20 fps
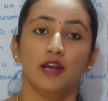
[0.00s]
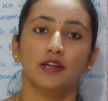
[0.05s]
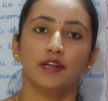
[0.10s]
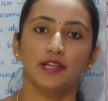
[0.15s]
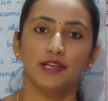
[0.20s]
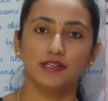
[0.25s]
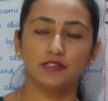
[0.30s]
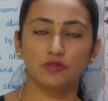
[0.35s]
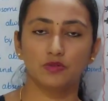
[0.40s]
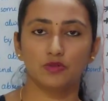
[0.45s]

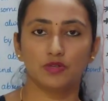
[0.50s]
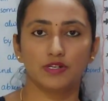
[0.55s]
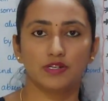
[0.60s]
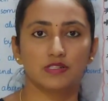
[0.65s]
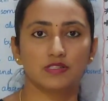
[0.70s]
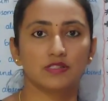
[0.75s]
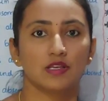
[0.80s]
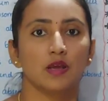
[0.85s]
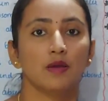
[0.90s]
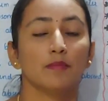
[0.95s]
Dear
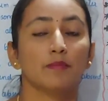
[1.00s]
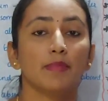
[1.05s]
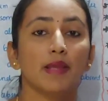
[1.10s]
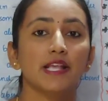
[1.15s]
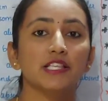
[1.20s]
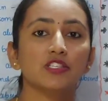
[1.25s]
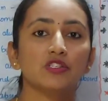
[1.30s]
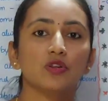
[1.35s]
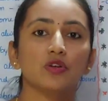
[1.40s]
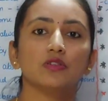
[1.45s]
students,
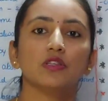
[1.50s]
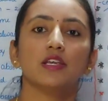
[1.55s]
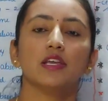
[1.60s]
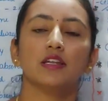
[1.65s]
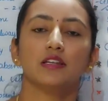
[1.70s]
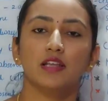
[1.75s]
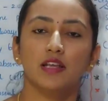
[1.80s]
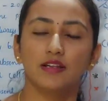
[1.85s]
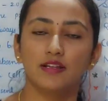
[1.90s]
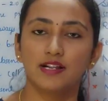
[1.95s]
based on the
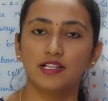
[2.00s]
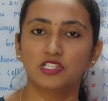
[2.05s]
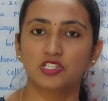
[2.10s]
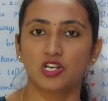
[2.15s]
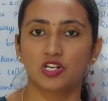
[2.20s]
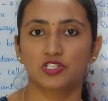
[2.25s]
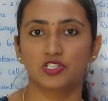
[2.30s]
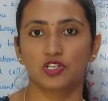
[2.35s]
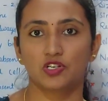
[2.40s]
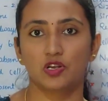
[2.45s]
internal
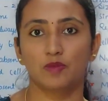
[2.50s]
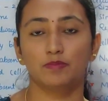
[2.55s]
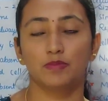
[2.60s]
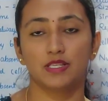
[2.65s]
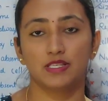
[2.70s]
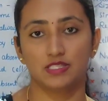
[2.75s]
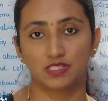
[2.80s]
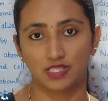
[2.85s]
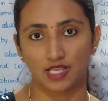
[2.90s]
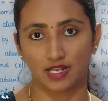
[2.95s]
structure of
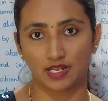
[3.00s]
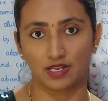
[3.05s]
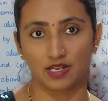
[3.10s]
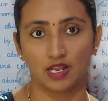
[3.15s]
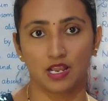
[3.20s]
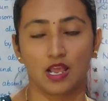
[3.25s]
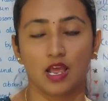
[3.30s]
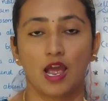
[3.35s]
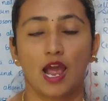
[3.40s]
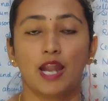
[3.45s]
the cell
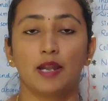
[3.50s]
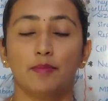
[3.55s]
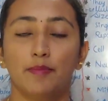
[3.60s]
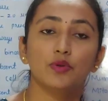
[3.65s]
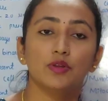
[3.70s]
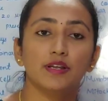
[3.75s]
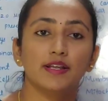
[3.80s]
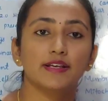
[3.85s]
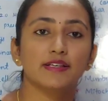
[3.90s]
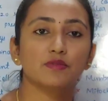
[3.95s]
and
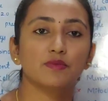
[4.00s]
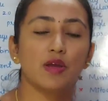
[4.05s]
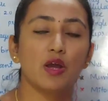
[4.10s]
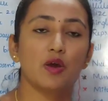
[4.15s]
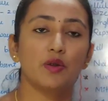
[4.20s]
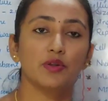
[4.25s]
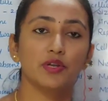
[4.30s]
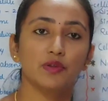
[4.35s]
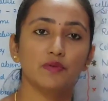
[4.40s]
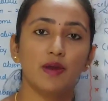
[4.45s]
bases, we
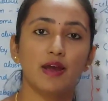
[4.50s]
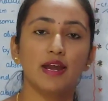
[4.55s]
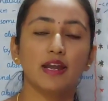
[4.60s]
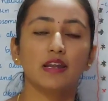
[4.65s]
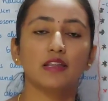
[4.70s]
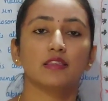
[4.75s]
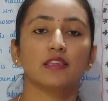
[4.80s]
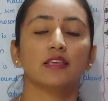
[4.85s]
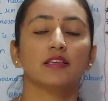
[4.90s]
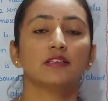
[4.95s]
have
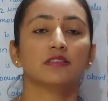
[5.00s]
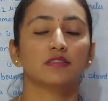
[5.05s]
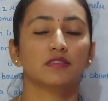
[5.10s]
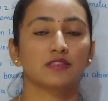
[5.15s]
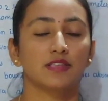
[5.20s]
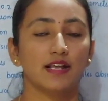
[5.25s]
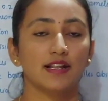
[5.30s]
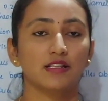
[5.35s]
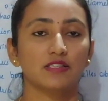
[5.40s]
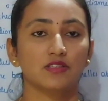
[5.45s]
divided these
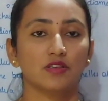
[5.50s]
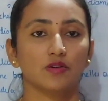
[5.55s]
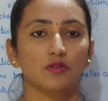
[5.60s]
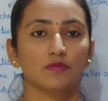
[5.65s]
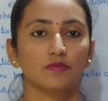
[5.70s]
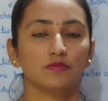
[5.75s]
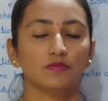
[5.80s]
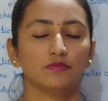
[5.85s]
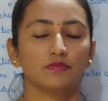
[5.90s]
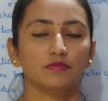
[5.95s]
cells
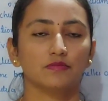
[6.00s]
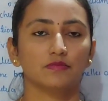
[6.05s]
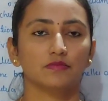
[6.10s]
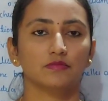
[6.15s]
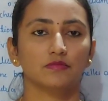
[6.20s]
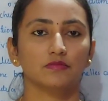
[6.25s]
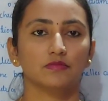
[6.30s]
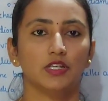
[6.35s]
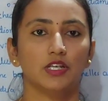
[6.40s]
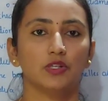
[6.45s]

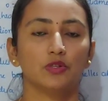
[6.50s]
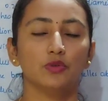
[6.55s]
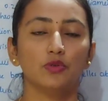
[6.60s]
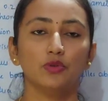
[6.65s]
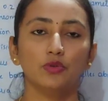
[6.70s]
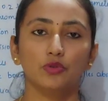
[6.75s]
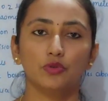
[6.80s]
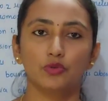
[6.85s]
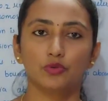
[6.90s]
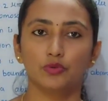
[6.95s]
into
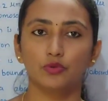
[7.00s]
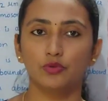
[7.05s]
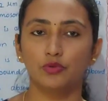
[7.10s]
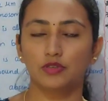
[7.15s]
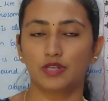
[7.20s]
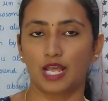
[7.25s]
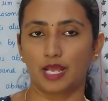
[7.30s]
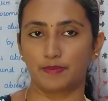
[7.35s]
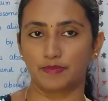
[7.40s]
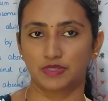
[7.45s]
two
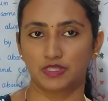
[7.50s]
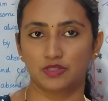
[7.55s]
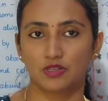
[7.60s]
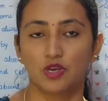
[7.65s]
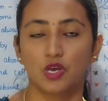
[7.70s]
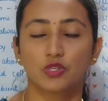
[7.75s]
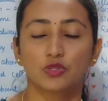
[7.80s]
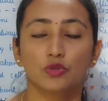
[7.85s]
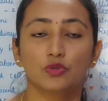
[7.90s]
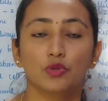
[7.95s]
types.
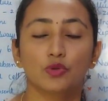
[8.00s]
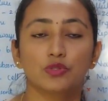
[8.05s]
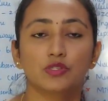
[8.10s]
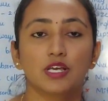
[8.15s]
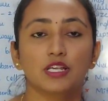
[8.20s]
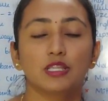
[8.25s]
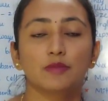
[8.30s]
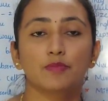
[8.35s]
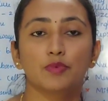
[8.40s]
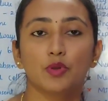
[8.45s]
So those
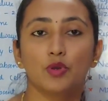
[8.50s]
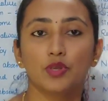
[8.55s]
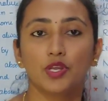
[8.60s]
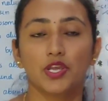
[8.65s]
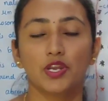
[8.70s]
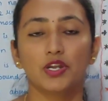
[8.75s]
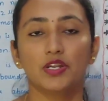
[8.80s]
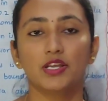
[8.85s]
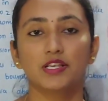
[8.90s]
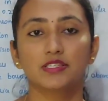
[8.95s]
are the
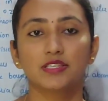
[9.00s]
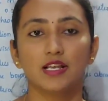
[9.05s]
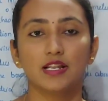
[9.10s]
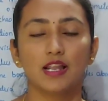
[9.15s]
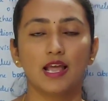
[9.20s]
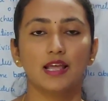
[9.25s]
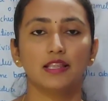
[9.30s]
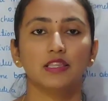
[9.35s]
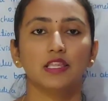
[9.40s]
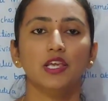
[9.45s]
prokaryotic cell
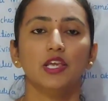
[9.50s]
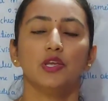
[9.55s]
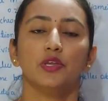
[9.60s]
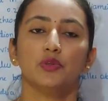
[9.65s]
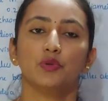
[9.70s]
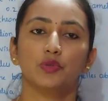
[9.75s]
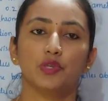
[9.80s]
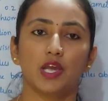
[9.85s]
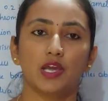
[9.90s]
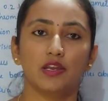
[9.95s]
and the
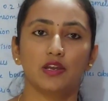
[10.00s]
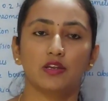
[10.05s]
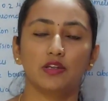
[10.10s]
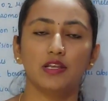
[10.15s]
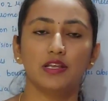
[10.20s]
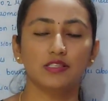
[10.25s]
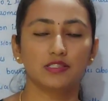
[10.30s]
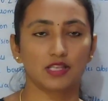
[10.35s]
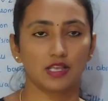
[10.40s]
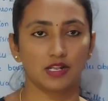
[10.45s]

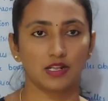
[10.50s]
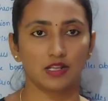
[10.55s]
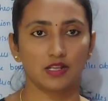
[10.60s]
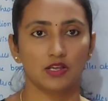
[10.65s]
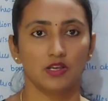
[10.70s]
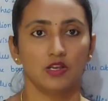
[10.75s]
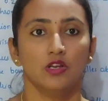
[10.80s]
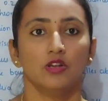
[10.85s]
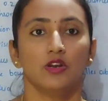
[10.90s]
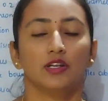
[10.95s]
eukaryotic cell.
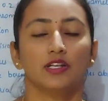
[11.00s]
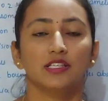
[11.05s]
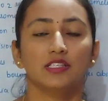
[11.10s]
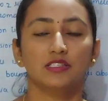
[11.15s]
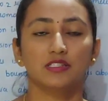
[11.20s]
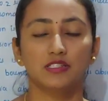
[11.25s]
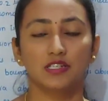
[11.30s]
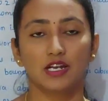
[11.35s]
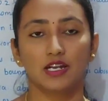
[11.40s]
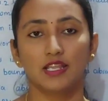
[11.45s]
Let us
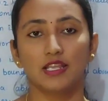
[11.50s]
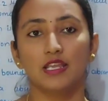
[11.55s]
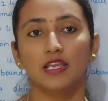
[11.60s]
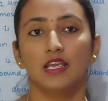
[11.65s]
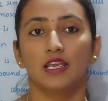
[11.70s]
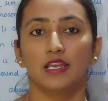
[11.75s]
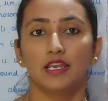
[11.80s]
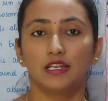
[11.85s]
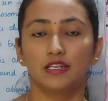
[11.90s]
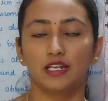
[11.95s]
study
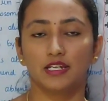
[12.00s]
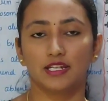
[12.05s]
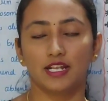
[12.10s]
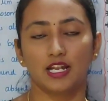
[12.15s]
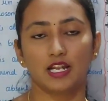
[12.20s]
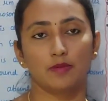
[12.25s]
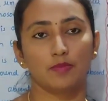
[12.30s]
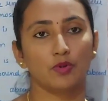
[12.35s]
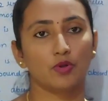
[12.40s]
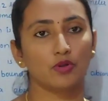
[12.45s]
in
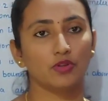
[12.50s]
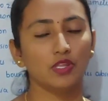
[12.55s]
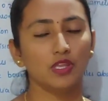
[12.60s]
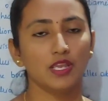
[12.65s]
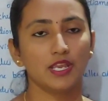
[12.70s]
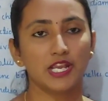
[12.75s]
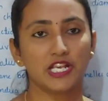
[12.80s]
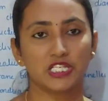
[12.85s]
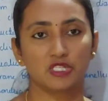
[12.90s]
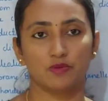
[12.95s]
detail about
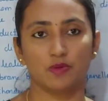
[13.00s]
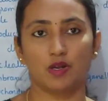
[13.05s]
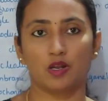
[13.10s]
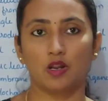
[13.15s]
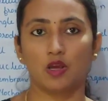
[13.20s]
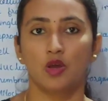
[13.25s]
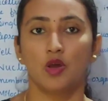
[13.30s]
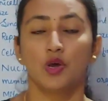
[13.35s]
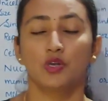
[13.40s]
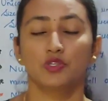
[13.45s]
each one.
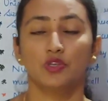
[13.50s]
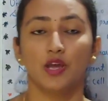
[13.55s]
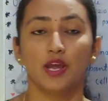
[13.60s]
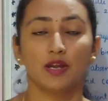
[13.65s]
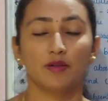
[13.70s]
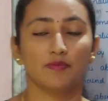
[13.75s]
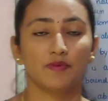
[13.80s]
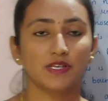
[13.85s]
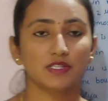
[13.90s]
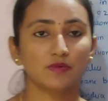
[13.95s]
So
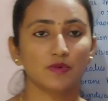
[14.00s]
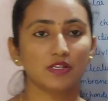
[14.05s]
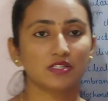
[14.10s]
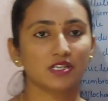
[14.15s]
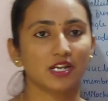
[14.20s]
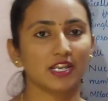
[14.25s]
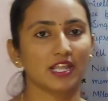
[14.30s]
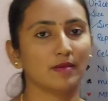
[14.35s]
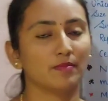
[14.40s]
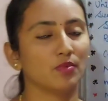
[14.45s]
at first we will
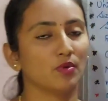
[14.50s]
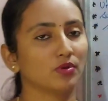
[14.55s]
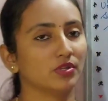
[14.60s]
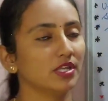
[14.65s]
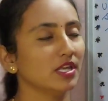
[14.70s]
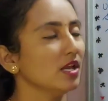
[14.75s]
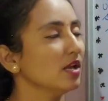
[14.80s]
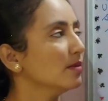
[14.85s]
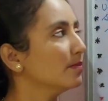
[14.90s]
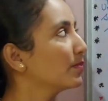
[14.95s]
study about
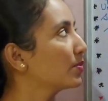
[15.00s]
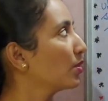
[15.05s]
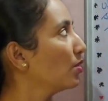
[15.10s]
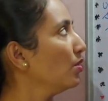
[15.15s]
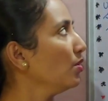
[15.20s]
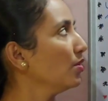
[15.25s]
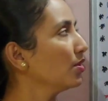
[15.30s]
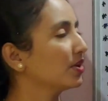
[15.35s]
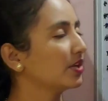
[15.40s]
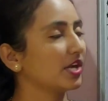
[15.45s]
the
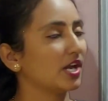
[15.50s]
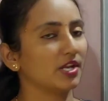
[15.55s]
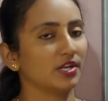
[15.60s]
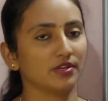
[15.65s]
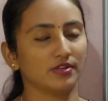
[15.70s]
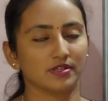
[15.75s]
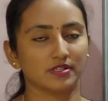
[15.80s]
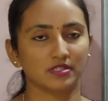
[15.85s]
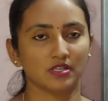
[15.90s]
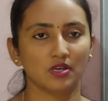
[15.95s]

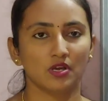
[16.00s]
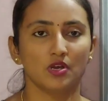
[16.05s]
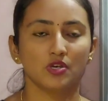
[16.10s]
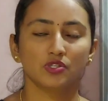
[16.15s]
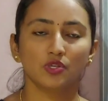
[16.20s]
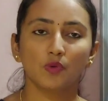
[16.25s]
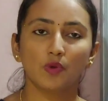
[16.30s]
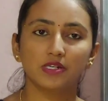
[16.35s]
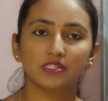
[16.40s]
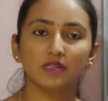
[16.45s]
prokaryotes.
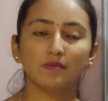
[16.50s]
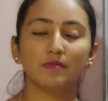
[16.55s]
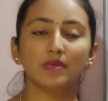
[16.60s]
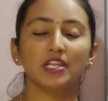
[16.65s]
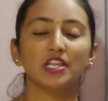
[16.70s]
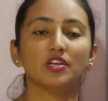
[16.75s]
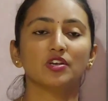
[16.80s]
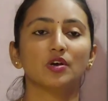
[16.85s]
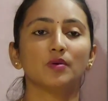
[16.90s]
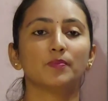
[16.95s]
So what's the
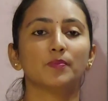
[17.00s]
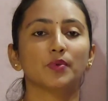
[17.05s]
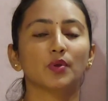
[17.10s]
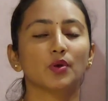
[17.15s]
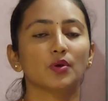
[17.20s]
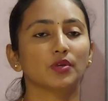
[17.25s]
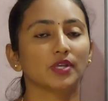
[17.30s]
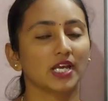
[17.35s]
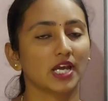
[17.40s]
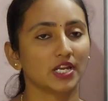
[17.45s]
meaning of
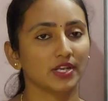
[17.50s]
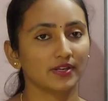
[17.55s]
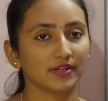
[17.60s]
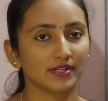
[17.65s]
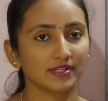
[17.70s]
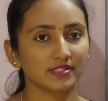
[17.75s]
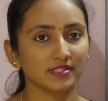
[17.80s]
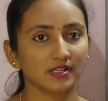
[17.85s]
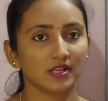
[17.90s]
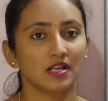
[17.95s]

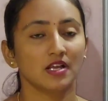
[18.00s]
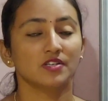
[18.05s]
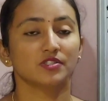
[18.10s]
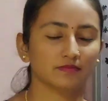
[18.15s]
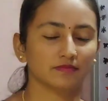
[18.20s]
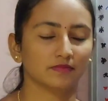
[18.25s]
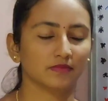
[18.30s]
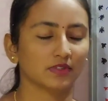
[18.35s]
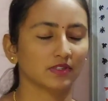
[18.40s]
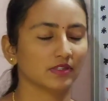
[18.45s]
prokaryotes?
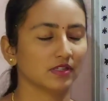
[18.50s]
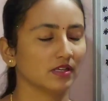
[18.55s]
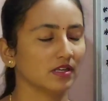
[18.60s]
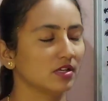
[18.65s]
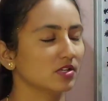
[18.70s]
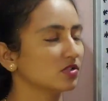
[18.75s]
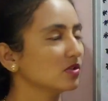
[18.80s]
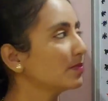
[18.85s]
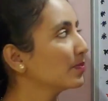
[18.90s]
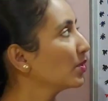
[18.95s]

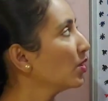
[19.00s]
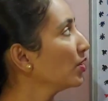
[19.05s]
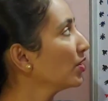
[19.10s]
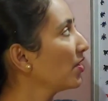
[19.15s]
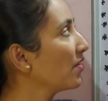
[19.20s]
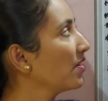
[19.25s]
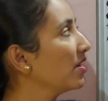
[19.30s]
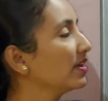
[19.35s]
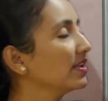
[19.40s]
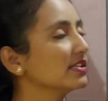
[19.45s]
So
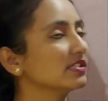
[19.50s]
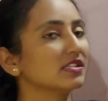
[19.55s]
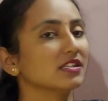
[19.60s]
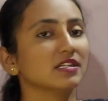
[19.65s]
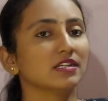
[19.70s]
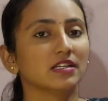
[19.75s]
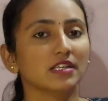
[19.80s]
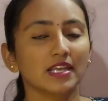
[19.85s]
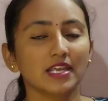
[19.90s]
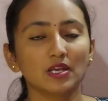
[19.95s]
prokaryot is a
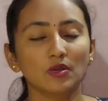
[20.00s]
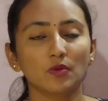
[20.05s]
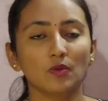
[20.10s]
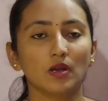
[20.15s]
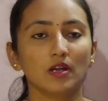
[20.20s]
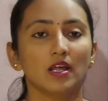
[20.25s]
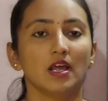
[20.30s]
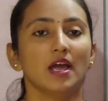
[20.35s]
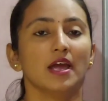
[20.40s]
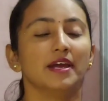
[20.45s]
Greek
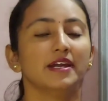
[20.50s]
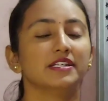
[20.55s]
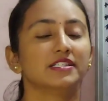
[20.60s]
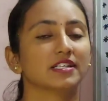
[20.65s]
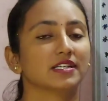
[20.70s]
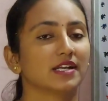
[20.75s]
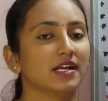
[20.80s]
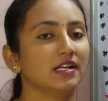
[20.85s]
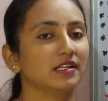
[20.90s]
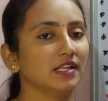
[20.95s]
word. It's
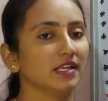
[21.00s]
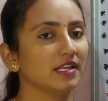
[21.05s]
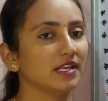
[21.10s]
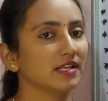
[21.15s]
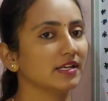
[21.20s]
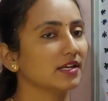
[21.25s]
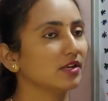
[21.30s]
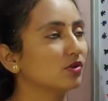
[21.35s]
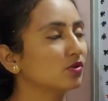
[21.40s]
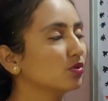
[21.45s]
containing
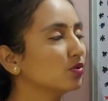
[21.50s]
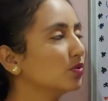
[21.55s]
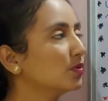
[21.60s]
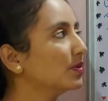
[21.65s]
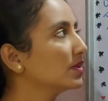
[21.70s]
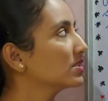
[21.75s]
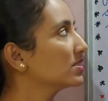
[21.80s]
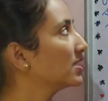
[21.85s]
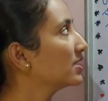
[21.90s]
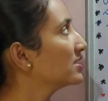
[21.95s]
the two
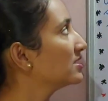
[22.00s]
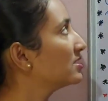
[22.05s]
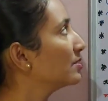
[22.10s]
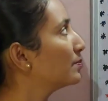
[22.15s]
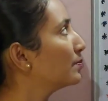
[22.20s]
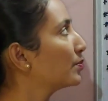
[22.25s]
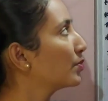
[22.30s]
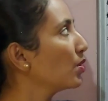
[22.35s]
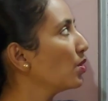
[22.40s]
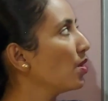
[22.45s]
words, that is the
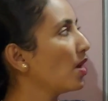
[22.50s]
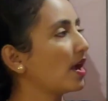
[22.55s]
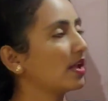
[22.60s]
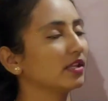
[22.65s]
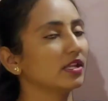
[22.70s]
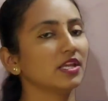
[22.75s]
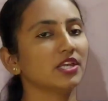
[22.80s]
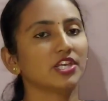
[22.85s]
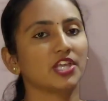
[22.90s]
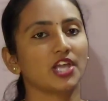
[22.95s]
pro and the